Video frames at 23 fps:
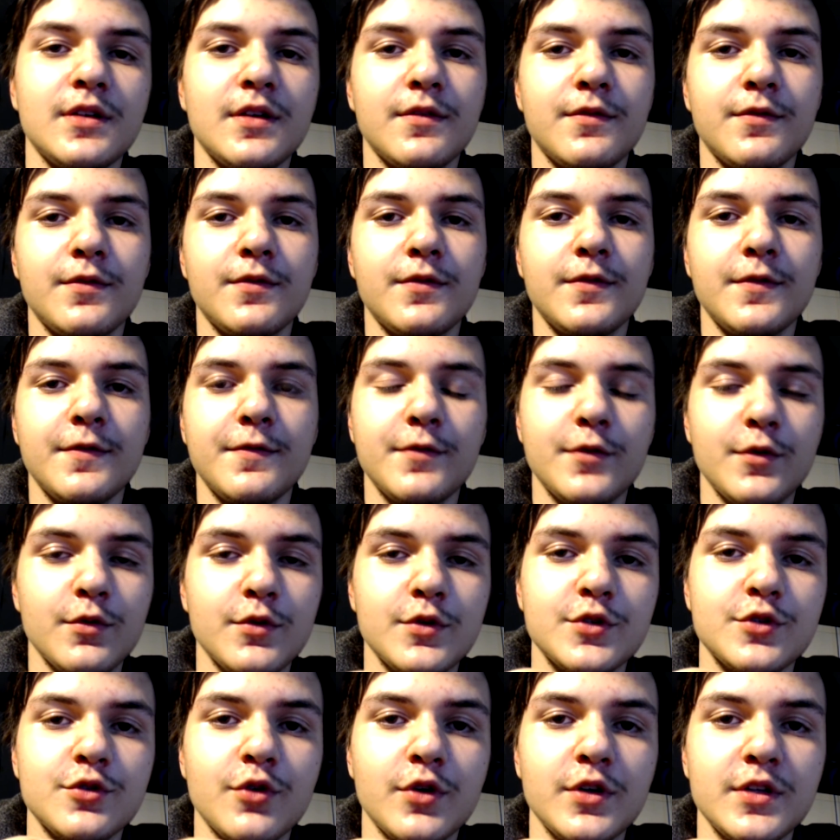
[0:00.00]
If you
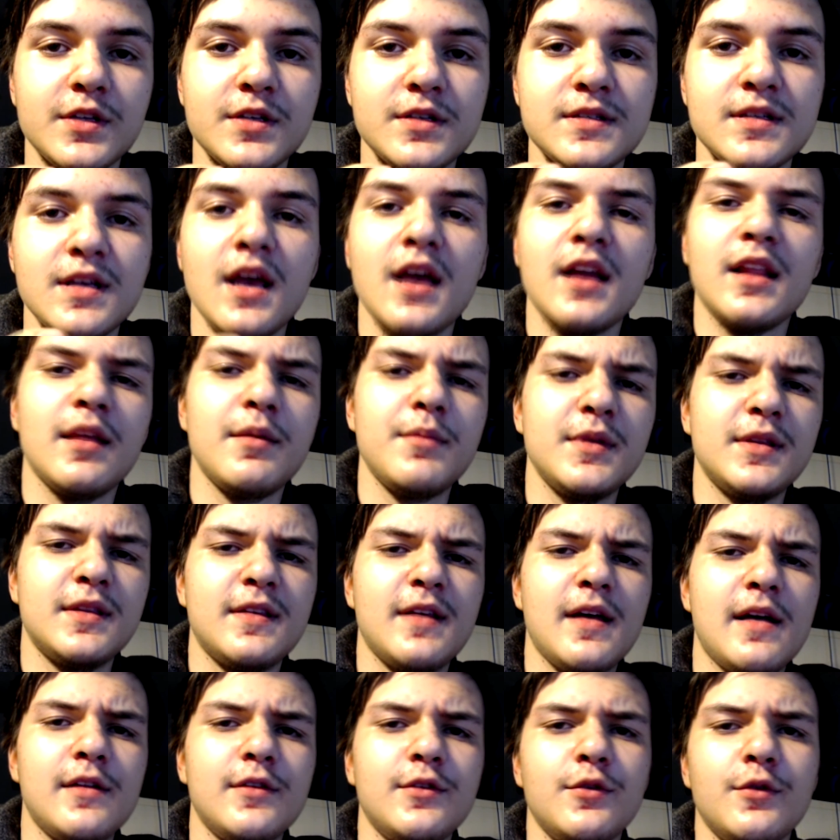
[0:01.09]
enjoyed this, let me
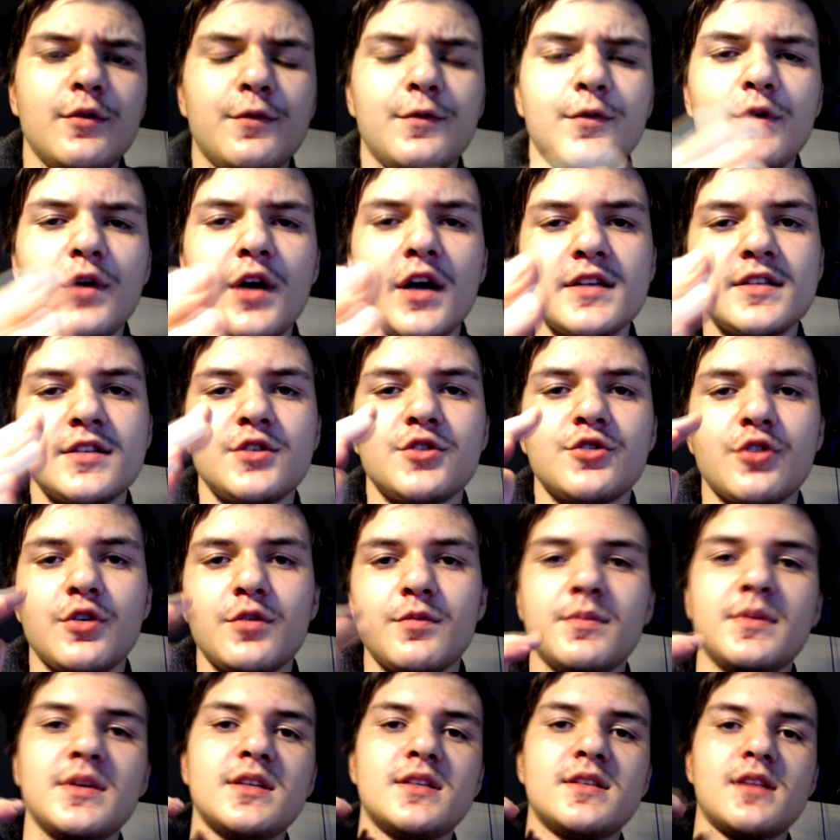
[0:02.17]
tell you if you guys enjoyed
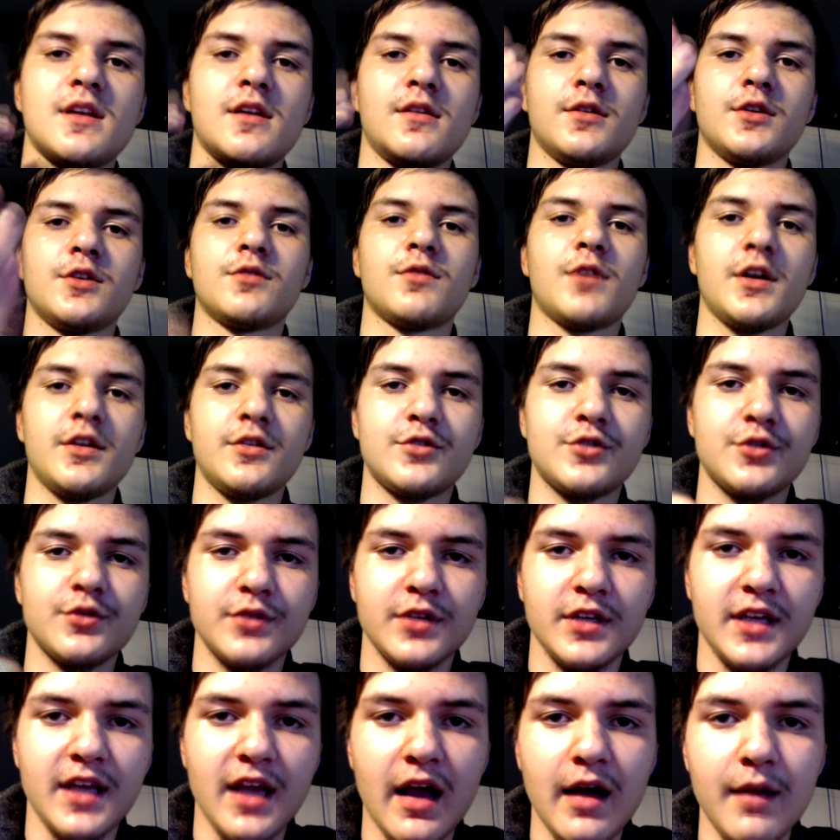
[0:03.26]
me staring right through the
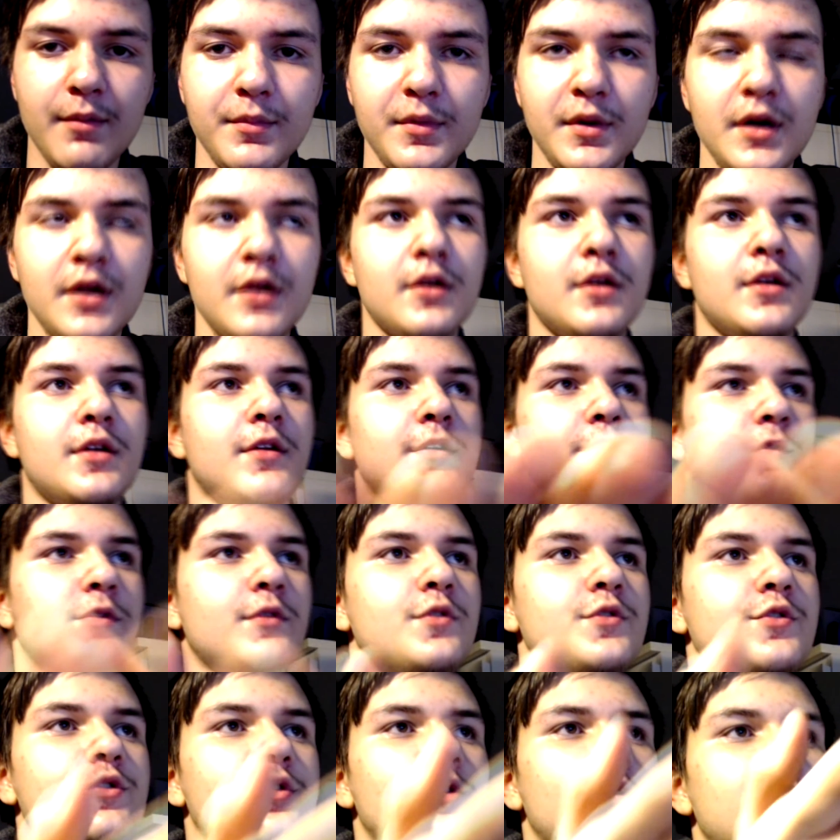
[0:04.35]
camera or if you
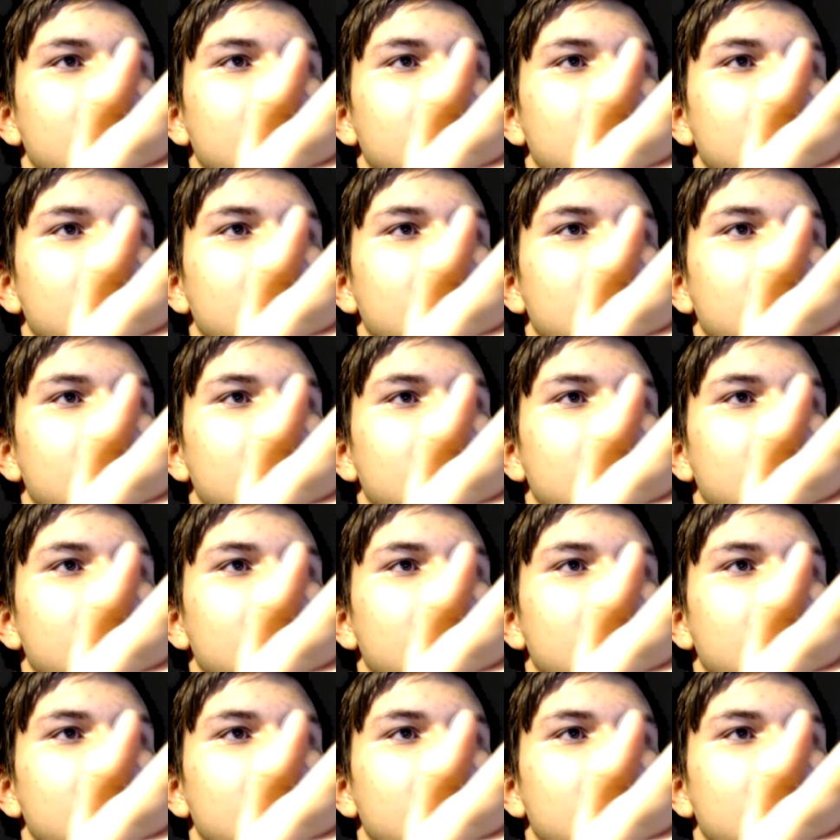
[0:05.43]
enjoy me